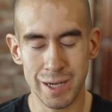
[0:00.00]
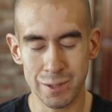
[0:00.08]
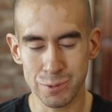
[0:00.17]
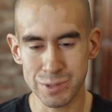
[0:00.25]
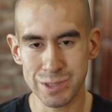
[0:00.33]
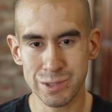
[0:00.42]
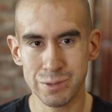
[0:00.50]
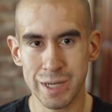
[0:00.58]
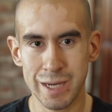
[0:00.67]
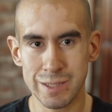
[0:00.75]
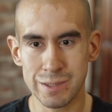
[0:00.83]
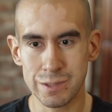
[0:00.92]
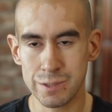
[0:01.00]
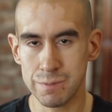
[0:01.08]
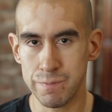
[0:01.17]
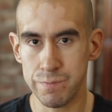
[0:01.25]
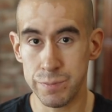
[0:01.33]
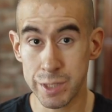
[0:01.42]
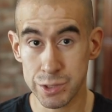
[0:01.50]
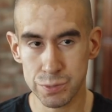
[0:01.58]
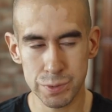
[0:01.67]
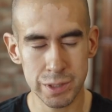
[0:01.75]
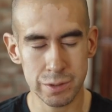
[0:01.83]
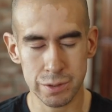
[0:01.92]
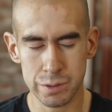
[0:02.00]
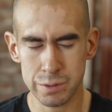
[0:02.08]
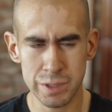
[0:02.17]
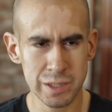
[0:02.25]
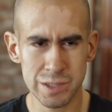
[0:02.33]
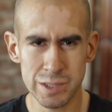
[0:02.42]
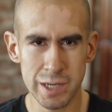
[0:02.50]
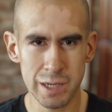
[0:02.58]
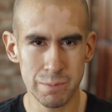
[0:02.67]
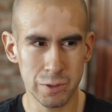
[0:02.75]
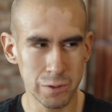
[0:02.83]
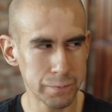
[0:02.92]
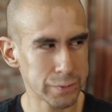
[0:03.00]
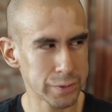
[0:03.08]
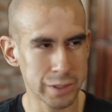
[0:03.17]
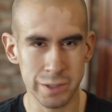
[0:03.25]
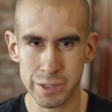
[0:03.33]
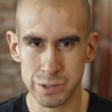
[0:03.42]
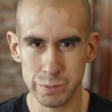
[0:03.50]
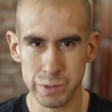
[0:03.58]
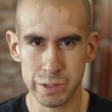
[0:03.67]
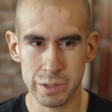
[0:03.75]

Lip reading: I will see you guys next week or next time, hopefully next week,